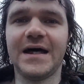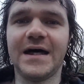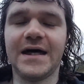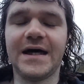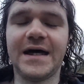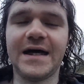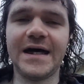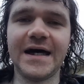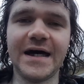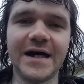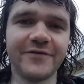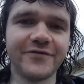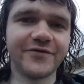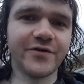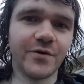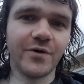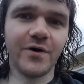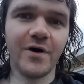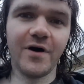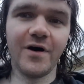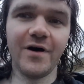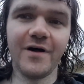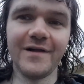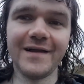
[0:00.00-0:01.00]
After
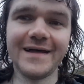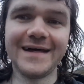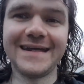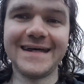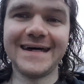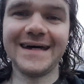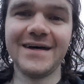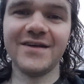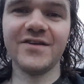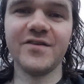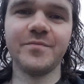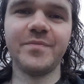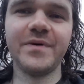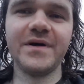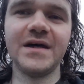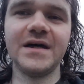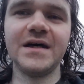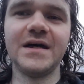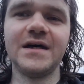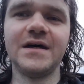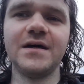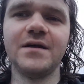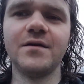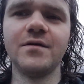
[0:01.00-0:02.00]
all, it has
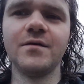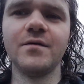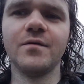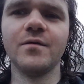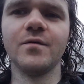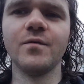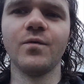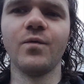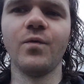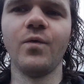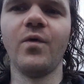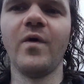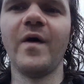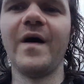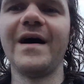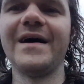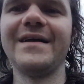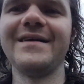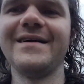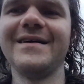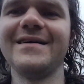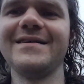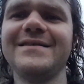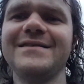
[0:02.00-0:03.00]
been,
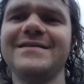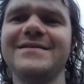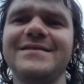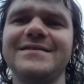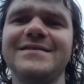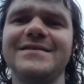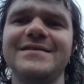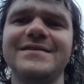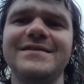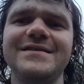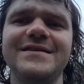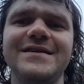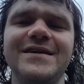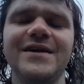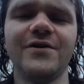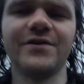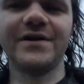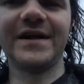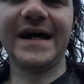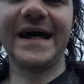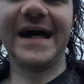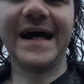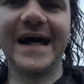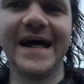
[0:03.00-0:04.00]
what, a year
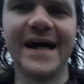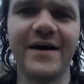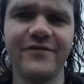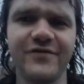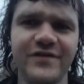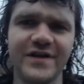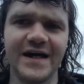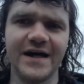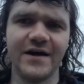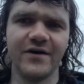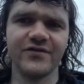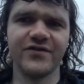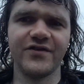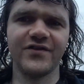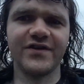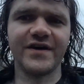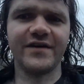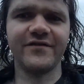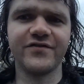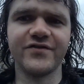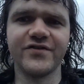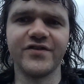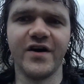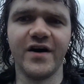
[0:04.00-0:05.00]
and a half now since
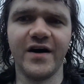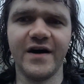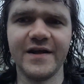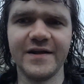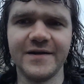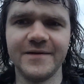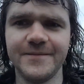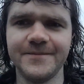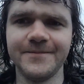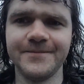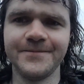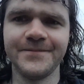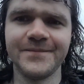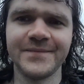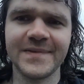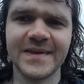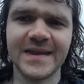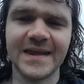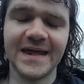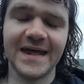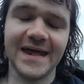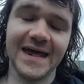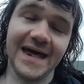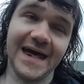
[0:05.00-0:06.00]
I've done
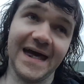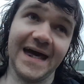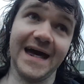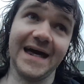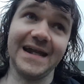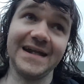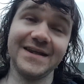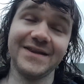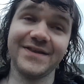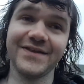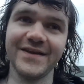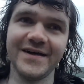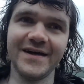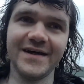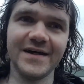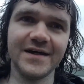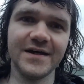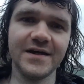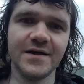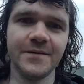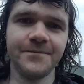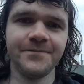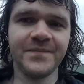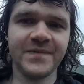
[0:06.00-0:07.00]

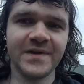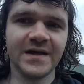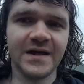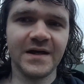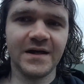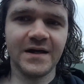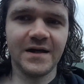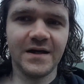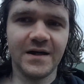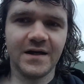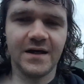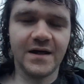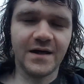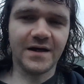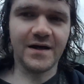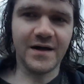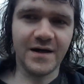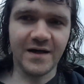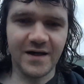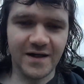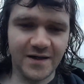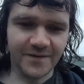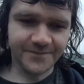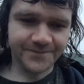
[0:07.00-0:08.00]
anything?
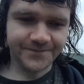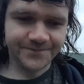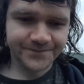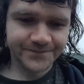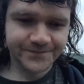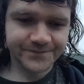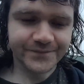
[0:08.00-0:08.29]
Of